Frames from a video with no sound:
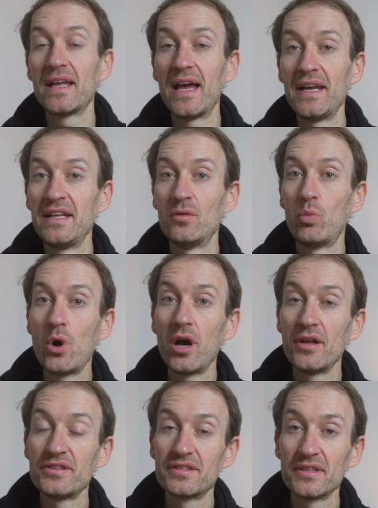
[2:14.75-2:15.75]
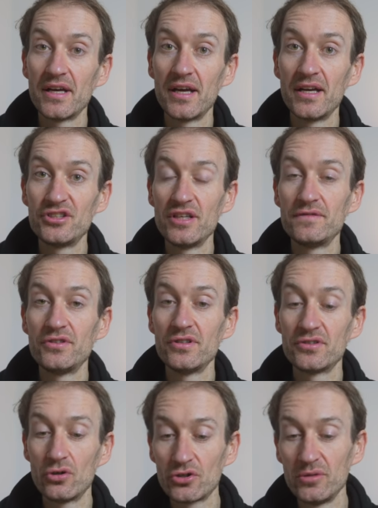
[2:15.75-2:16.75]
and then the wireless
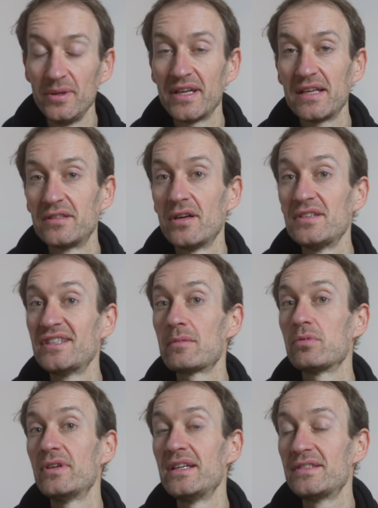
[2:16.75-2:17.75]
shifters communicate to those separately.